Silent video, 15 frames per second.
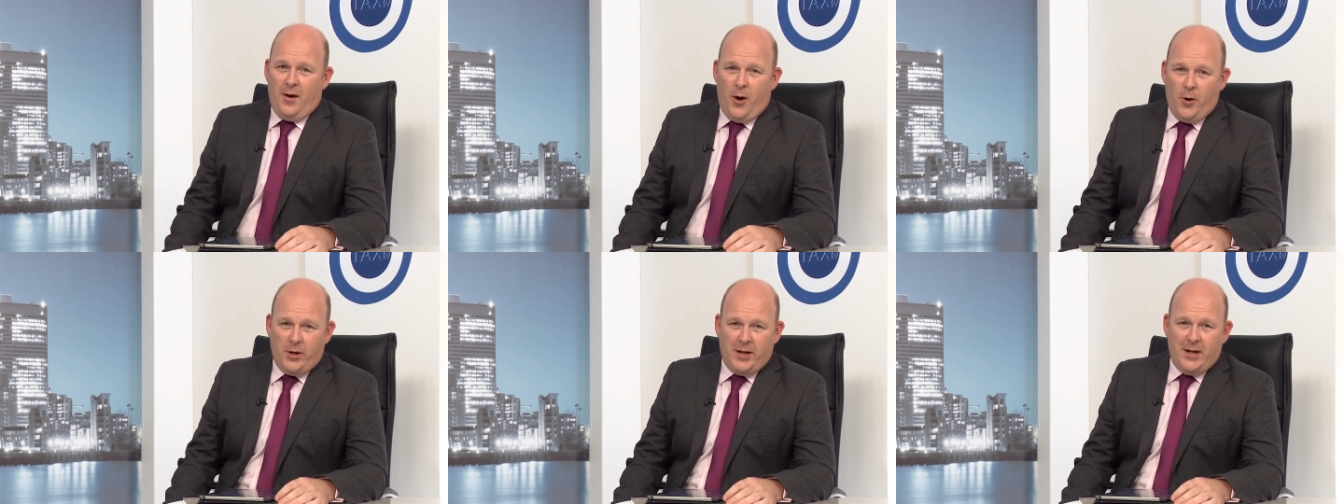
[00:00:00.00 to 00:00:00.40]

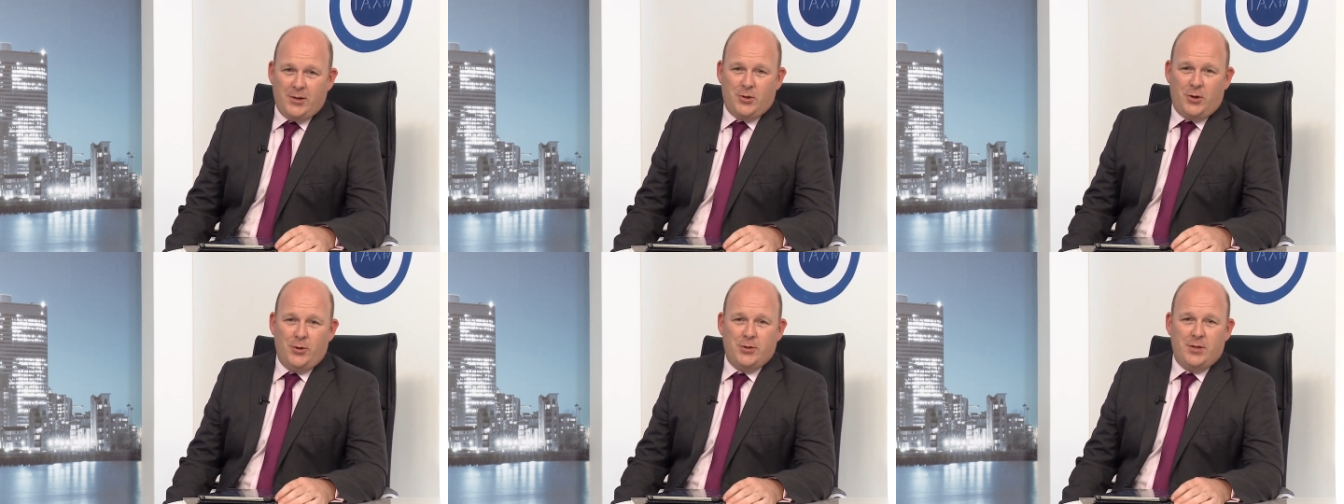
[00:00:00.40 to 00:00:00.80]
wholly and
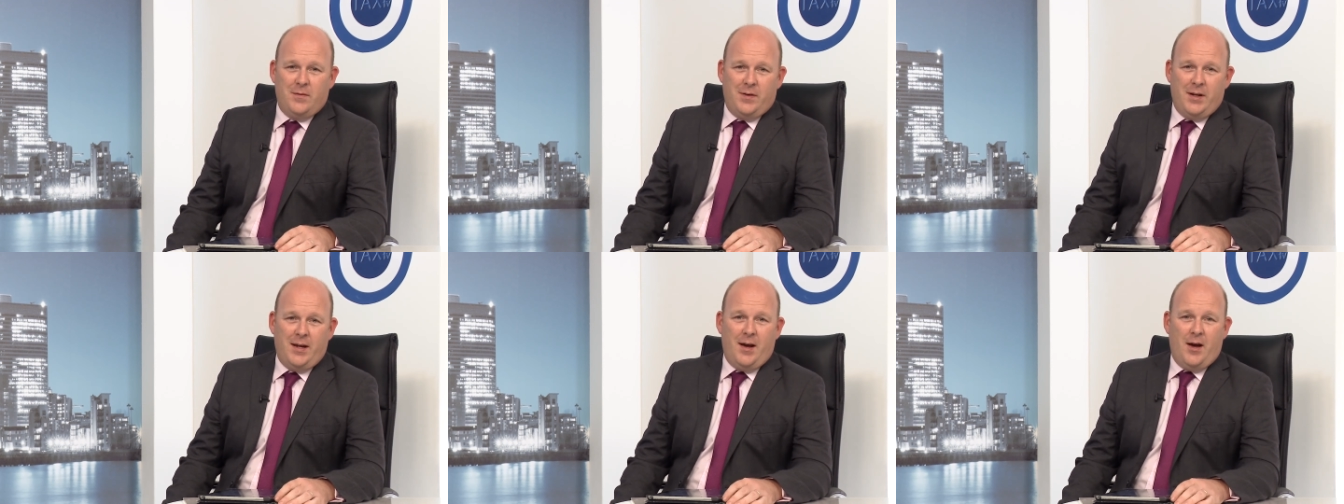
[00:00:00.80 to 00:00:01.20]

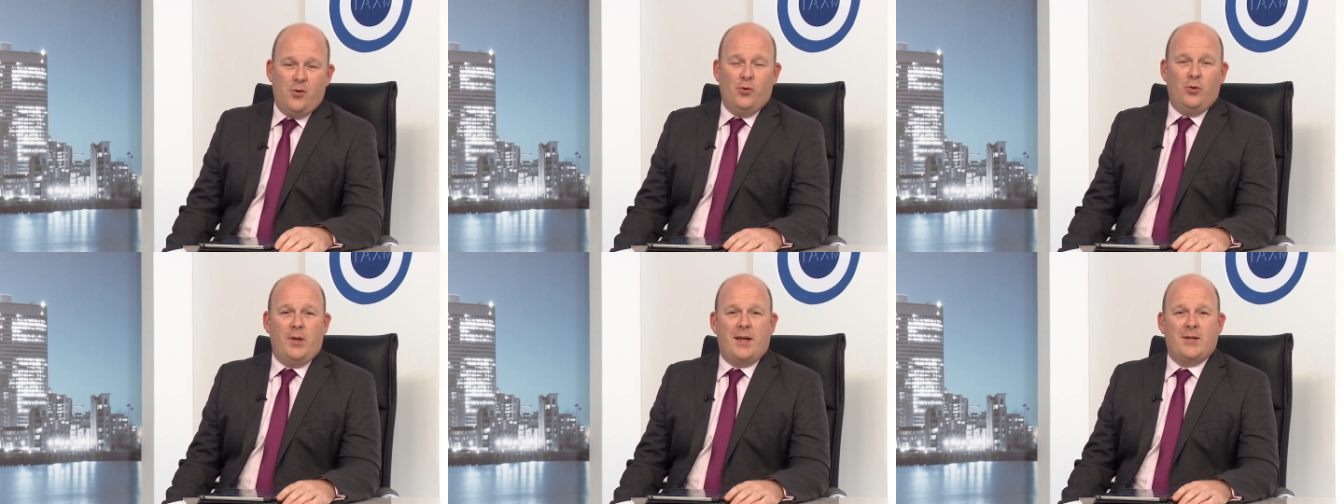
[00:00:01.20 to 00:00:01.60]
exclusively
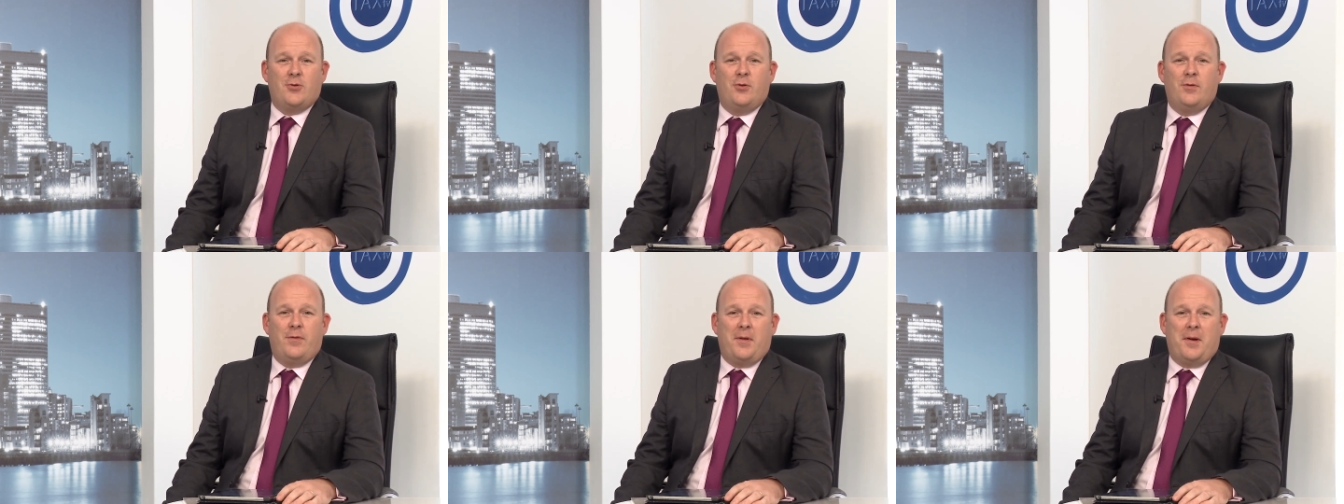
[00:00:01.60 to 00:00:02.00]
and all that
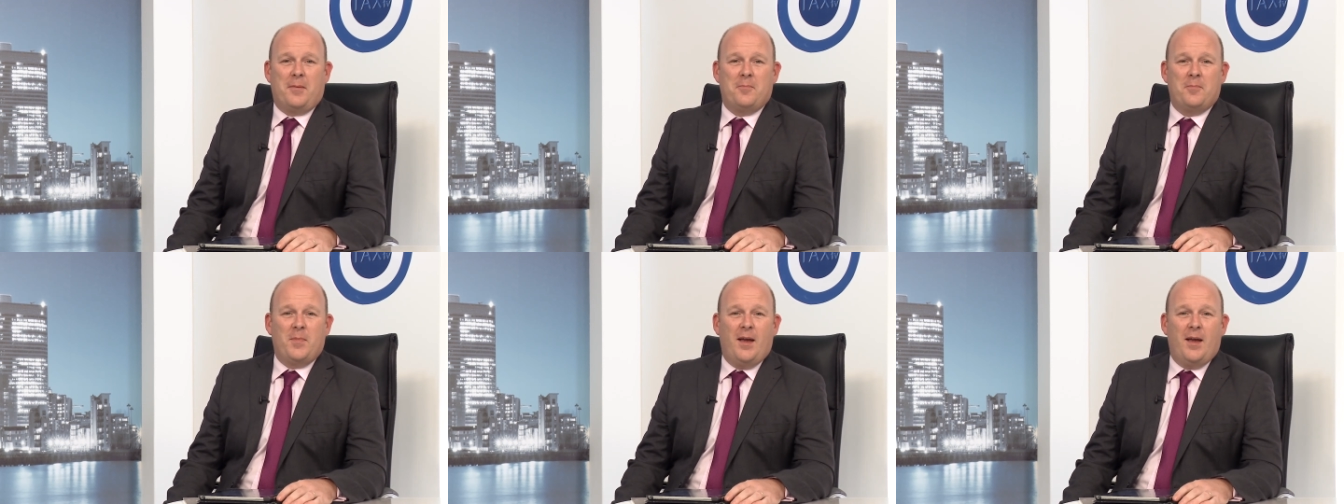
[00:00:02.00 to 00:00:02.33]
sort of thing.